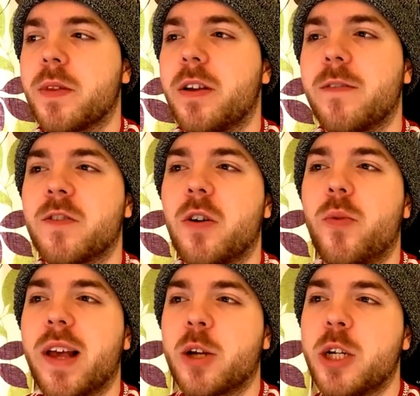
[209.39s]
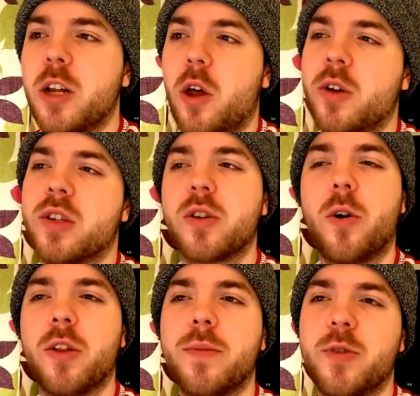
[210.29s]
you'll have saw we actually lost
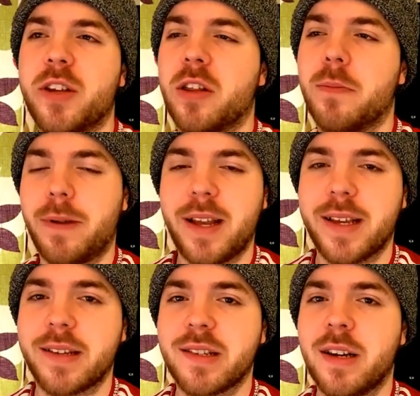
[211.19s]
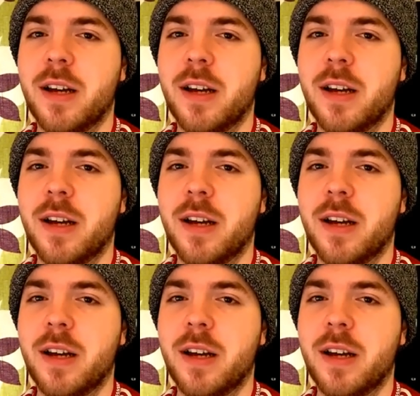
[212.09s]
all the money on the players,